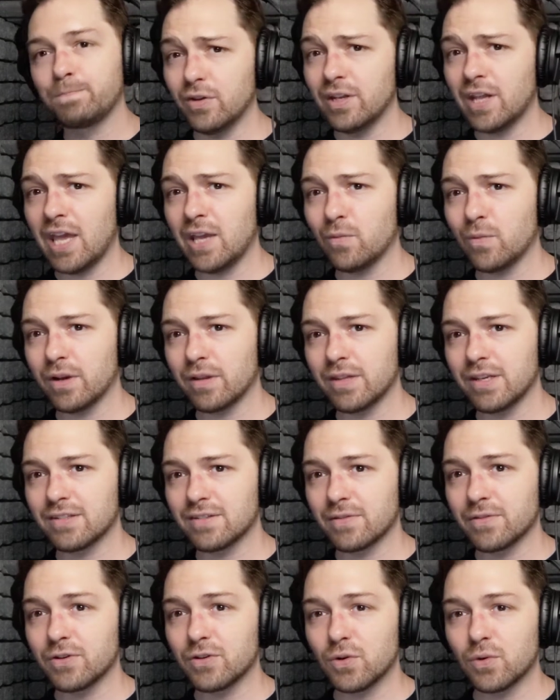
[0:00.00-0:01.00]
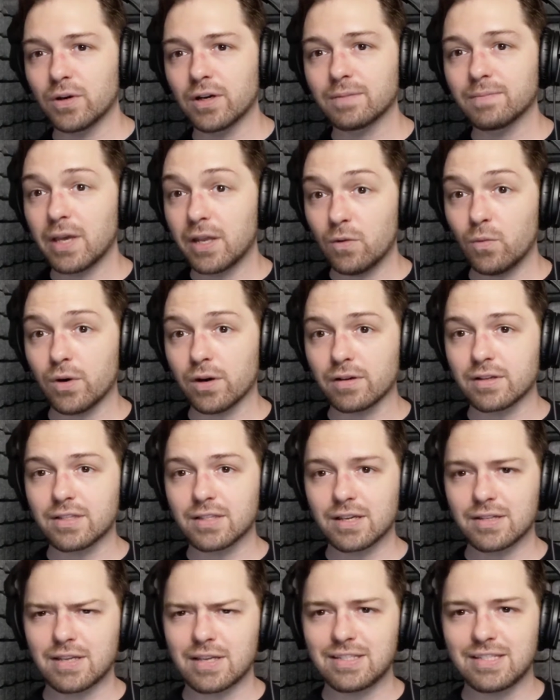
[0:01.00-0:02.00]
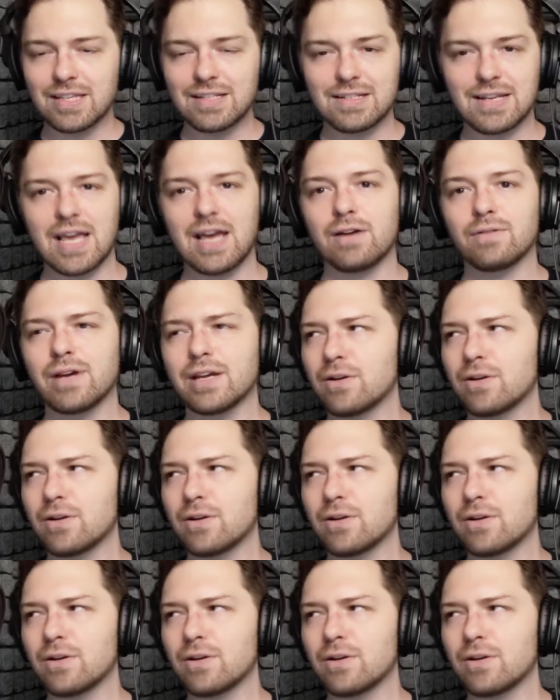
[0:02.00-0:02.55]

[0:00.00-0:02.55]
you can hang one of these on the door, and it works because I sit down.